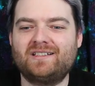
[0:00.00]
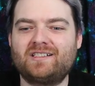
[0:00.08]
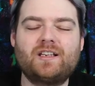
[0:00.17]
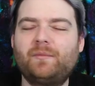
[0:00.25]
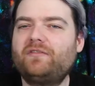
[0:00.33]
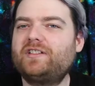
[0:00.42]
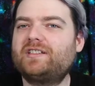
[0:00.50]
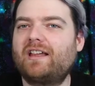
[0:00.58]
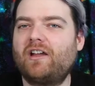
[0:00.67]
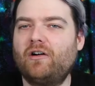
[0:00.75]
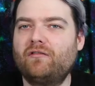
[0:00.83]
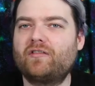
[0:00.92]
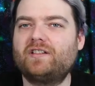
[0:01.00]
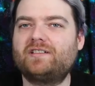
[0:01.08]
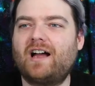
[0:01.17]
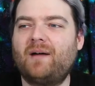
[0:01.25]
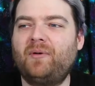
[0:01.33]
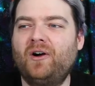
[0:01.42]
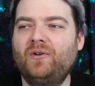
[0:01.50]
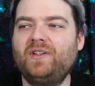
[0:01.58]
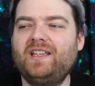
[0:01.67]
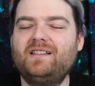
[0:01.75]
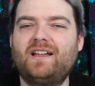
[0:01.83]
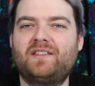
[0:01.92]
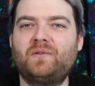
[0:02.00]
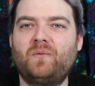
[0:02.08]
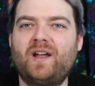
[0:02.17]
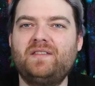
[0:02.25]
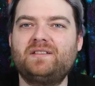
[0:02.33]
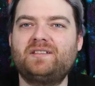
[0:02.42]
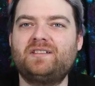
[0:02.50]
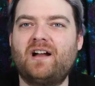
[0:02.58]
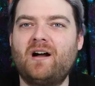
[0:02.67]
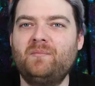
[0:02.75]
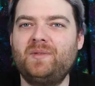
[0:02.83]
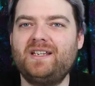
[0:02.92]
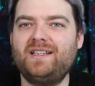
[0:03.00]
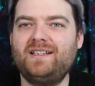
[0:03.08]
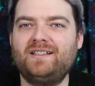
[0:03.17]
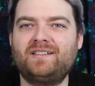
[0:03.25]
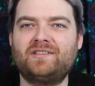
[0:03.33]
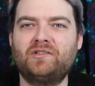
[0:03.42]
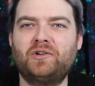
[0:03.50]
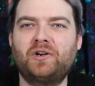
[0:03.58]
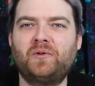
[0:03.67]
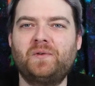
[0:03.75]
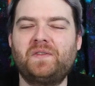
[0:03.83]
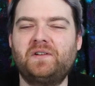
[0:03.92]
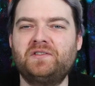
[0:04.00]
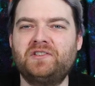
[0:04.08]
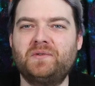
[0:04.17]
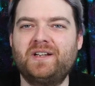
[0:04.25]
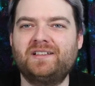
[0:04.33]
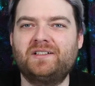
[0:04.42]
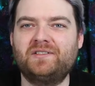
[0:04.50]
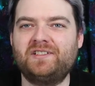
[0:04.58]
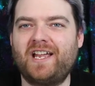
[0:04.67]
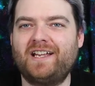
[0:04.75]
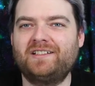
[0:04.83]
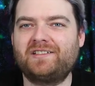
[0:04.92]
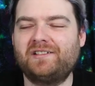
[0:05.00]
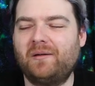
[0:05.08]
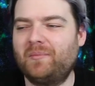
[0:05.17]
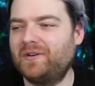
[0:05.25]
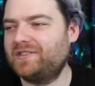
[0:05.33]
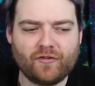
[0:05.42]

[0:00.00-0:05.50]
Some of it's like over the top hokey, like the way the zombies look when they're doing their dance numbers.